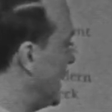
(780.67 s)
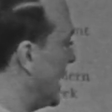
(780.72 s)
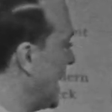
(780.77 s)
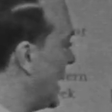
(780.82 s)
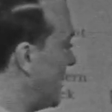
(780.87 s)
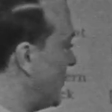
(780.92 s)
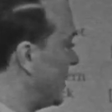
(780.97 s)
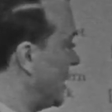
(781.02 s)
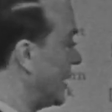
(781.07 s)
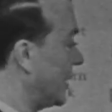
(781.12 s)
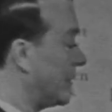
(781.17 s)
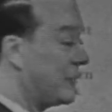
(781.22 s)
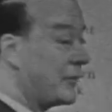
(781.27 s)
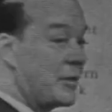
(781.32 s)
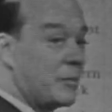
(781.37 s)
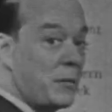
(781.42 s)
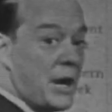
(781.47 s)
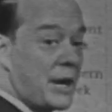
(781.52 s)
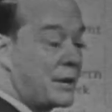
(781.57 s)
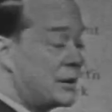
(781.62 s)
gamma, delta, of
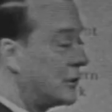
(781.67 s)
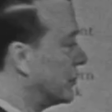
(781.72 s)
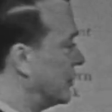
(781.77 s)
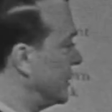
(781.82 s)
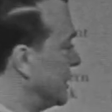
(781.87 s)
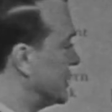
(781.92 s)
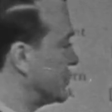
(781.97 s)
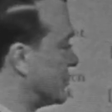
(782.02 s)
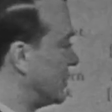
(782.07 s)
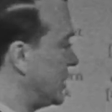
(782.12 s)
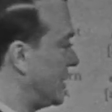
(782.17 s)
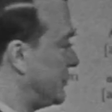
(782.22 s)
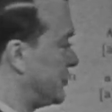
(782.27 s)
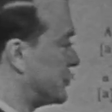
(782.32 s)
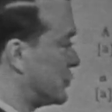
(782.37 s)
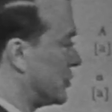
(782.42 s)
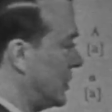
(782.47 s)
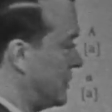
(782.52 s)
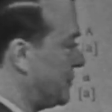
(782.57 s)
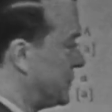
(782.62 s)
the modern Greek
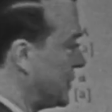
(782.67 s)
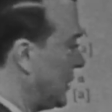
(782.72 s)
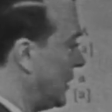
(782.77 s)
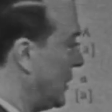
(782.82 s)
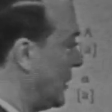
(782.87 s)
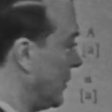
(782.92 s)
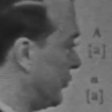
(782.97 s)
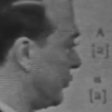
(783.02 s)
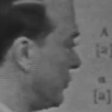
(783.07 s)
script, the